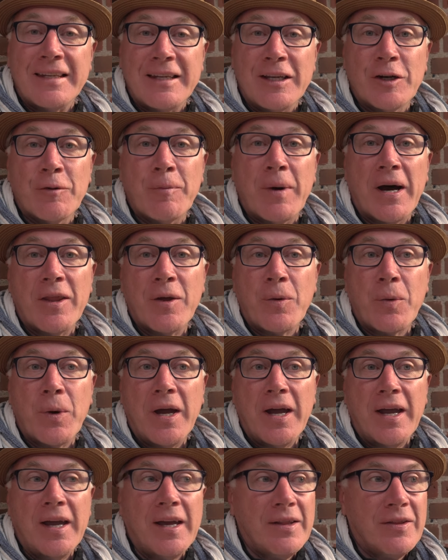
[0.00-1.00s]
You know, by the
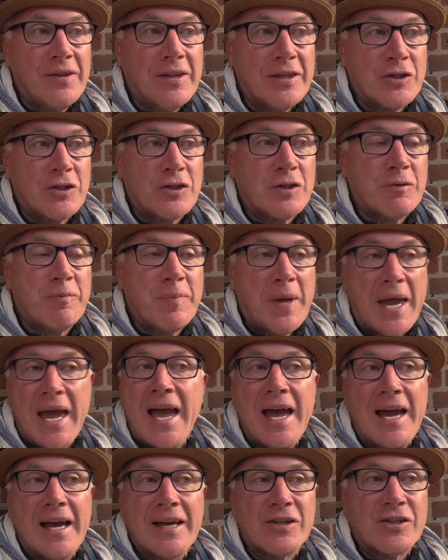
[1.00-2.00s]
way, this
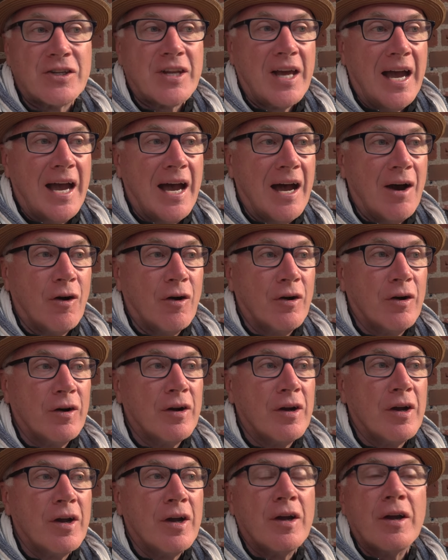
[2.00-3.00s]
passed
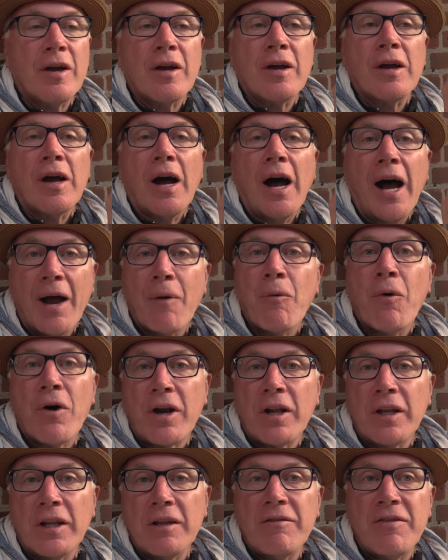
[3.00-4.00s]
our I
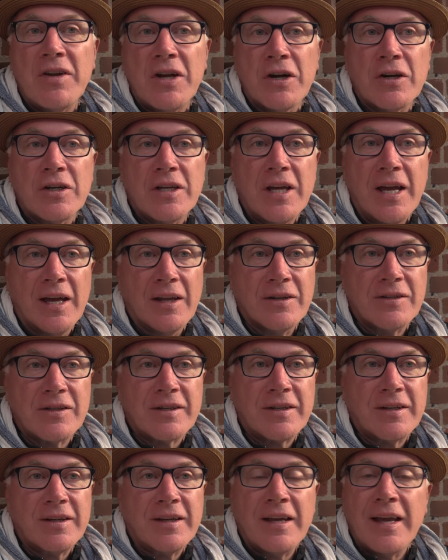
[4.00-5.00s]
want to live here
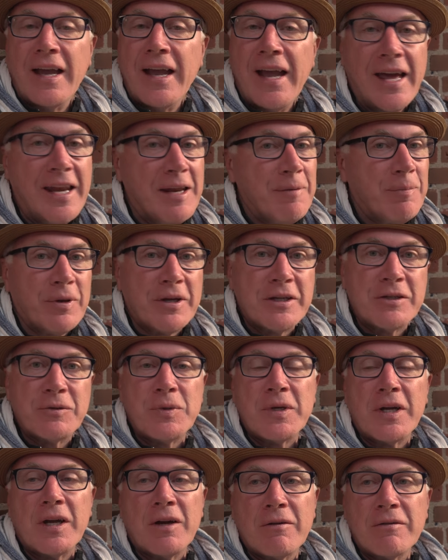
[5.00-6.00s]
test. Any
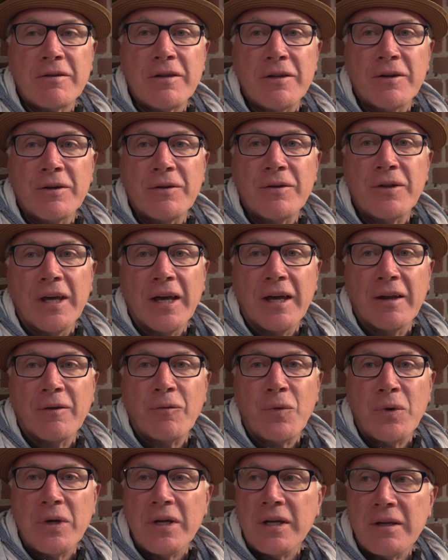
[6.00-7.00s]
place we go to
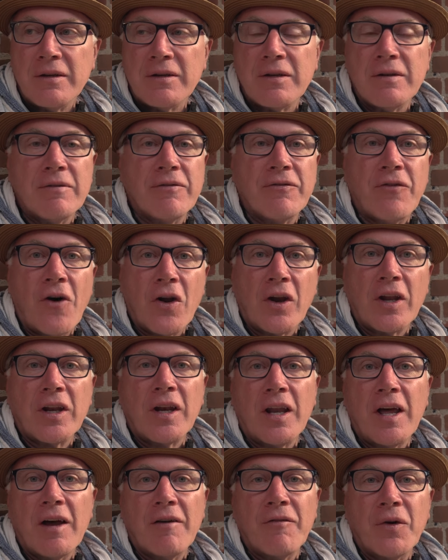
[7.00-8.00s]
that we fall
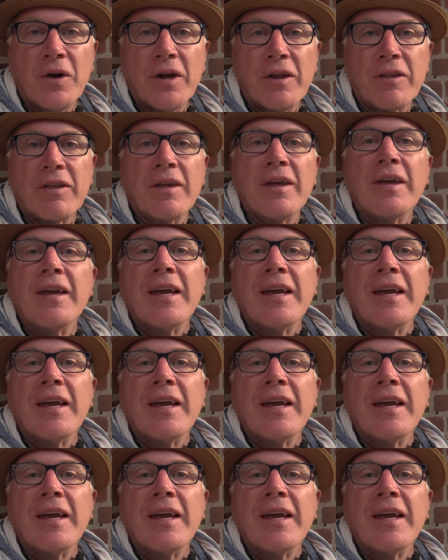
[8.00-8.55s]
in love with,